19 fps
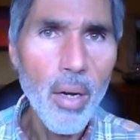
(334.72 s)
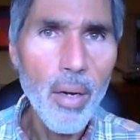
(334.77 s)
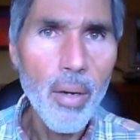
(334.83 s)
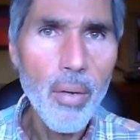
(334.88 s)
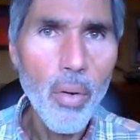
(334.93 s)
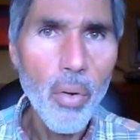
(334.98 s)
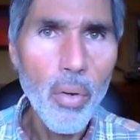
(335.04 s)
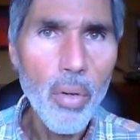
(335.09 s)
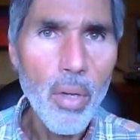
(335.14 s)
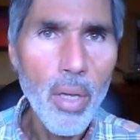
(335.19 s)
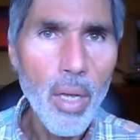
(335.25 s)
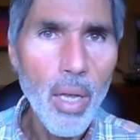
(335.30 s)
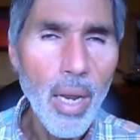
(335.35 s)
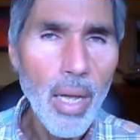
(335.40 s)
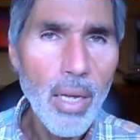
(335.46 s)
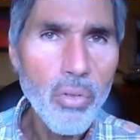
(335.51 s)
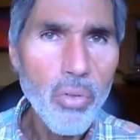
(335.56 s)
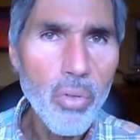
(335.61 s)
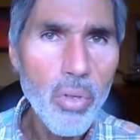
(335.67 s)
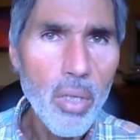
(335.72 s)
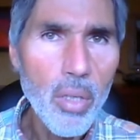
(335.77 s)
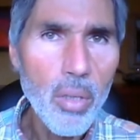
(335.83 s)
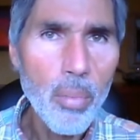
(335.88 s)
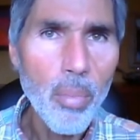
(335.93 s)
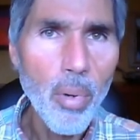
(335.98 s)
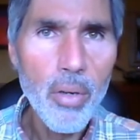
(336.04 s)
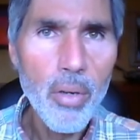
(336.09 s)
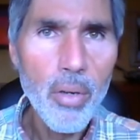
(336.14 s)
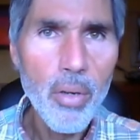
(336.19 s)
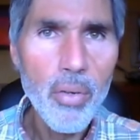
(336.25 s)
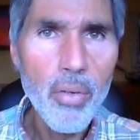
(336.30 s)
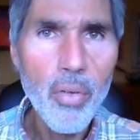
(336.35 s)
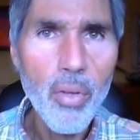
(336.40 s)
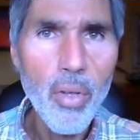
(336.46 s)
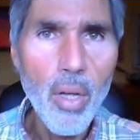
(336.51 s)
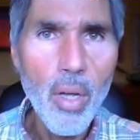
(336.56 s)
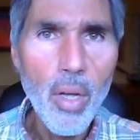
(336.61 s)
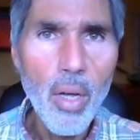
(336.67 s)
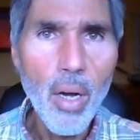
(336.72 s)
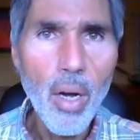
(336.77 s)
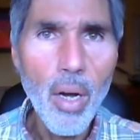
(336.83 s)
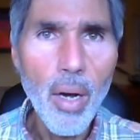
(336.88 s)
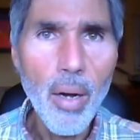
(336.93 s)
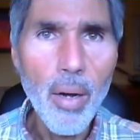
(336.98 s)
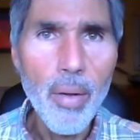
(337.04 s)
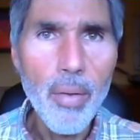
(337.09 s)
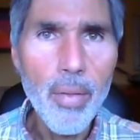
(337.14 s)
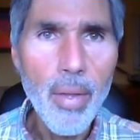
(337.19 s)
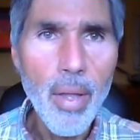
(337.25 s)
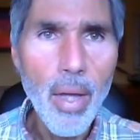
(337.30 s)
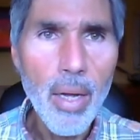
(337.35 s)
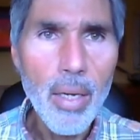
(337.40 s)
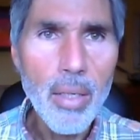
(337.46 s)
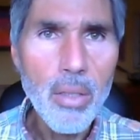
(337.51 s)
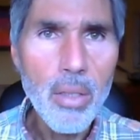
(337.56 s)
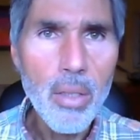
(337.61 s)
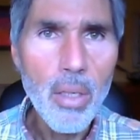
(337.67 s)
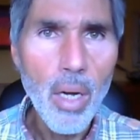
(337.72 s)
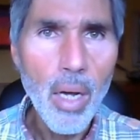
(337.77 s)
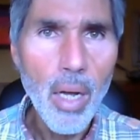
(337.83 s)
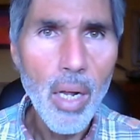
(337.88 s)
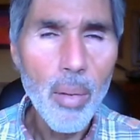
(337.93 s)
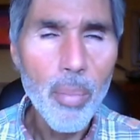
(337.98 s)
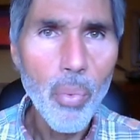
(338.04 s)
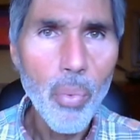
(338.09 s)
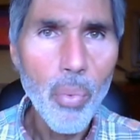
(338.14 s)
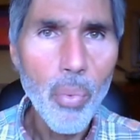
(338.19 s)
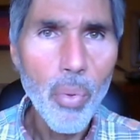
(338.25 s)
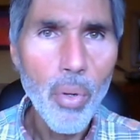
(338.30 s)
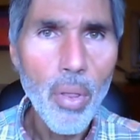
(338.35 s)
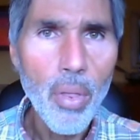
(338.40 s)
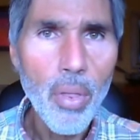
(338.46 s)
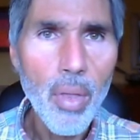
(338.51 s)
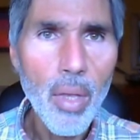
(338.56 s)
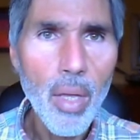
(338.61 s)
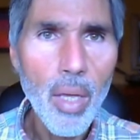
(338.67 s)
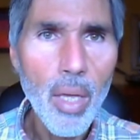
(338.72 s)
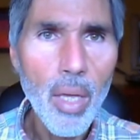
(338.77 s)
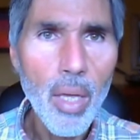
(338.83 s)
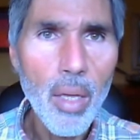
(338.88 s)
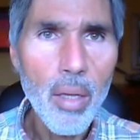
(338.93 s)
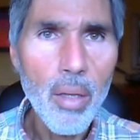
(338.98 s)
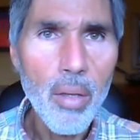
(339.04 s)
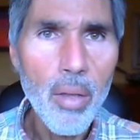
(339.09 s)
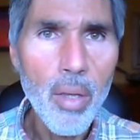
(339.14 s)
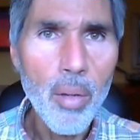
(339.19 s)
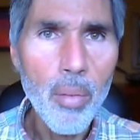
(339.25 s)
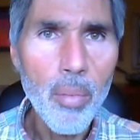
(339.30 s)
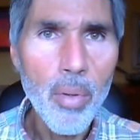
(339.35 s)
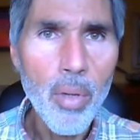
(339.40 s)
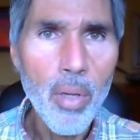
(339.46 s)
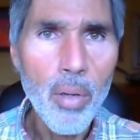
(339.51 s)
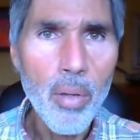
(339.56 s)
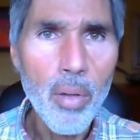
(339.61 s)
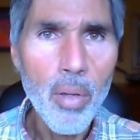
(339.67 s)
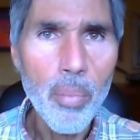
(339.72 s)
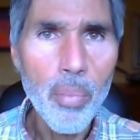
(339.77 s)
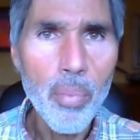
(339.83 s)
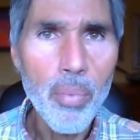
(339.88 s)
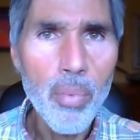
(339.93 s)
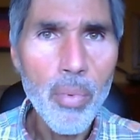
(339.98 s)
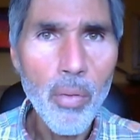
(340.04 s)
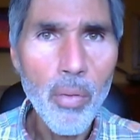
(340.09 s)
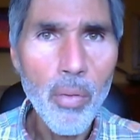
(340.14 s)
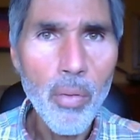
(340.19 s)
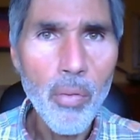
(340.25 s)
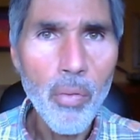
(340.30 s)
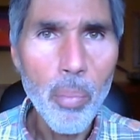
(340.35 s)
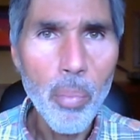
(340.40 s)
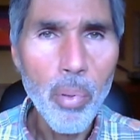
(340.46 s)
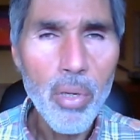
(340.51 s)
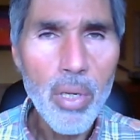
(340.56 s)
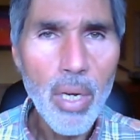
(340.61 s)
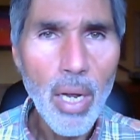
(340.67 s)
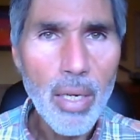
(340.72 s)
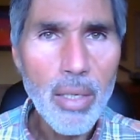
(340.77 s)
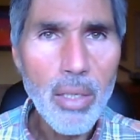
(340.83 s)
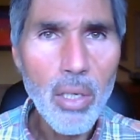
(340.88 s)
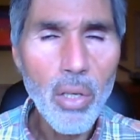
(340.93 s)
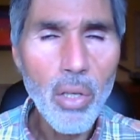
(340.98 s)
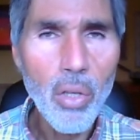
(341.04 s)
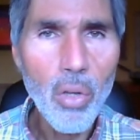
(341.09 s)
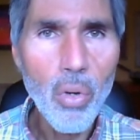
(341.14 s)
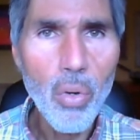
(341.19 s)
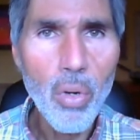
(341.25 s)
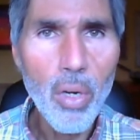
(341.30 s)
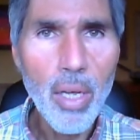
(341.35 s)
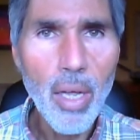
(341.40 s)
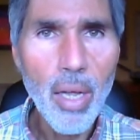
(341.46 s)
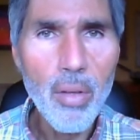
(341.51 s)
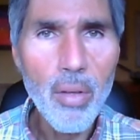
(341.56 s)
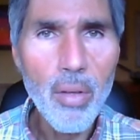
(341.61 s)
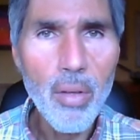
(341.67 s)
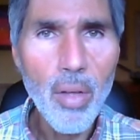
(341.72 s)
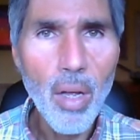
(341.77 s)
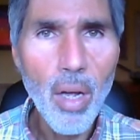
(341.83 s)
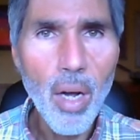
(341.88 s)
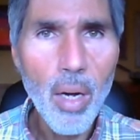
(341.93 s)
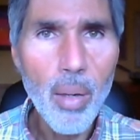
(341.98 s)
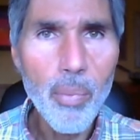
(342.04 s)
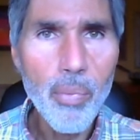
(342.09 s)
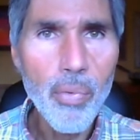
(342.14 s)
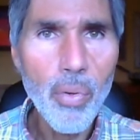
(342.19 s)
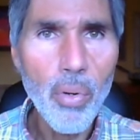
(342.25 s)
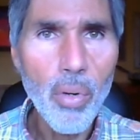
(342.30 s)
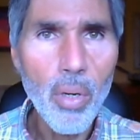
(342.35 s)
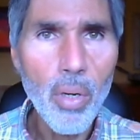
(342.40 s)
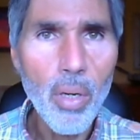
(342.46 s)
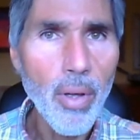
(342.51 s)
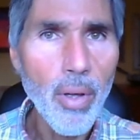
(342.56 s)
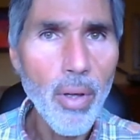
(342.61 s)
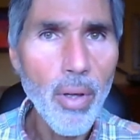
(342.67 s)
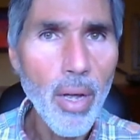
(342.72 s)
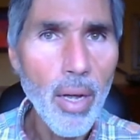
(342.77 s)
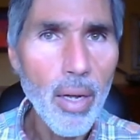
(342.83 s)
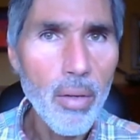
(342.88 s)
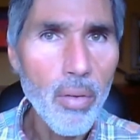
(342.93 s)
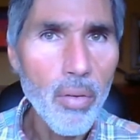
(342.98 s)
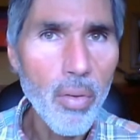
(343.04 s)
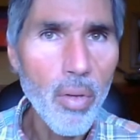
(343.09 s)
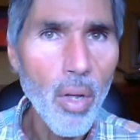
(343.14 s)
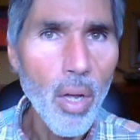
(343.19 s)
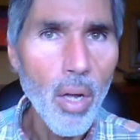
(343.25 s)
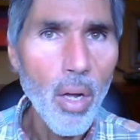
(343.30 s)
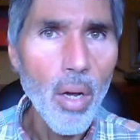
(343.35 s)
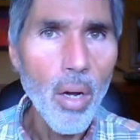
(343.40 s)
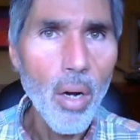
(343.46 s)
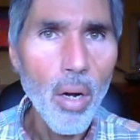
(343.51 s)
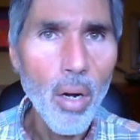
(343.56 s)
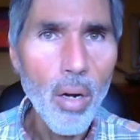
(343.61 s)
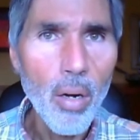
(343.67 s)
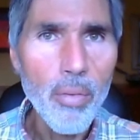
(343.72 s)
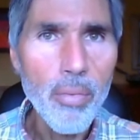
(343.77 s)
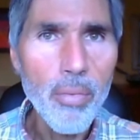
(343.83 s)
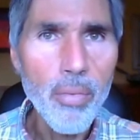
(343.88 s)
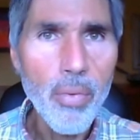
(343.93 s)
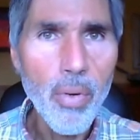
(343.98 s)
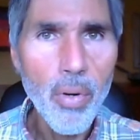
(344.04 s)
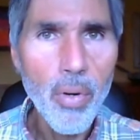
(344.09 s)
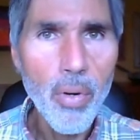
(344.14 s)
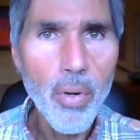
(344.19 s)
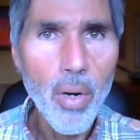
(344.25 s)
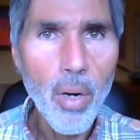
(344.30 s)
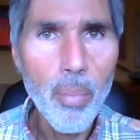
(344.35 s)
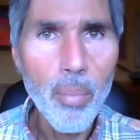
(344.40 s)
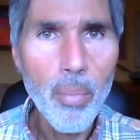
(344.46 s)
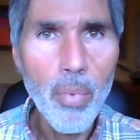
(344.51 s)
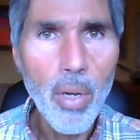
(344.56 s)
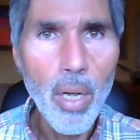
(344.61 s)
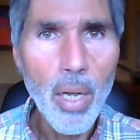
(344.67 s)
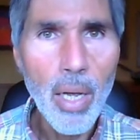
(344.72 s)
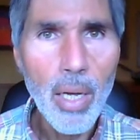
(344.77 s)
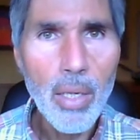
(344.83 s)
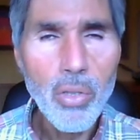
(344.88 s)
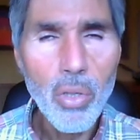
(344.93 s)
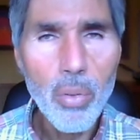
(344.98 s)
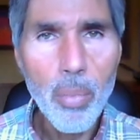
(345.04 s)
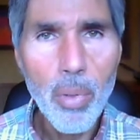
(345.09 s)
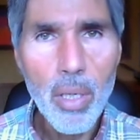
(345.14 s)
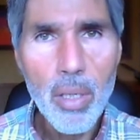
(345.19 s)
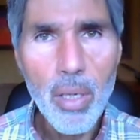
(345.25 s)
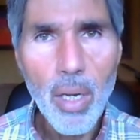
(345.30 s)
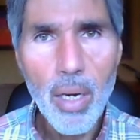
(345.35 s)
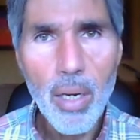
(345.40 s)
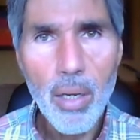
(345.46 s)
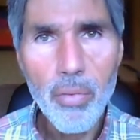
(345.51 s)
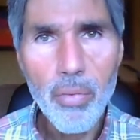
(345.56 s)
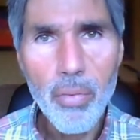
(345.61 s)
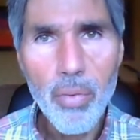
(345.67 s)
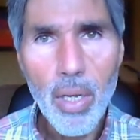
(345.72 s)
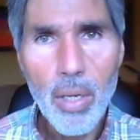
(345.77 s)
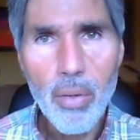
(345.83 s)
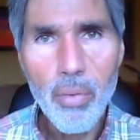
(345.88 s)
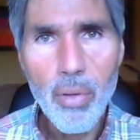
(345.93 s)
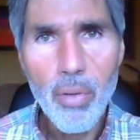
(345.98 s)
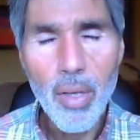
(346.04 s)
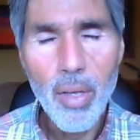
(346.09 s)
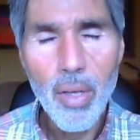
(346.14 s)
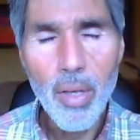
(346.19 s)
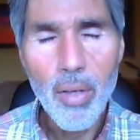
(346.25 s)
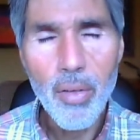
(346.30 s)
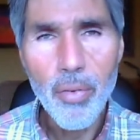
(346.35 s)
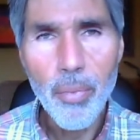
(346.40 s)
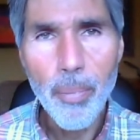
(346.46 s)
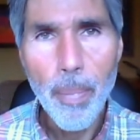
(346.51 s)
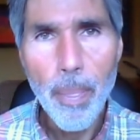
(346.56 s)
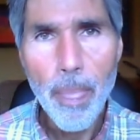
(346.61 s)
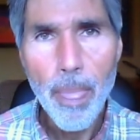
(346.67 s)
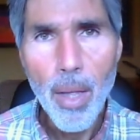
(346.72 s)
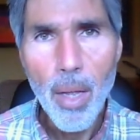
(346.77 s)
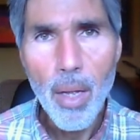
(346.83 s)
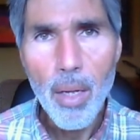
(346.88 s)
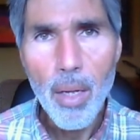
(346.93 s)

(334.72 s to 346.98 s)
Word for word: uh, or the electrical box uh, that helps with the, the, you know, the you know, protecting you against the harmful effects of uh, from electromagnetic frequencies.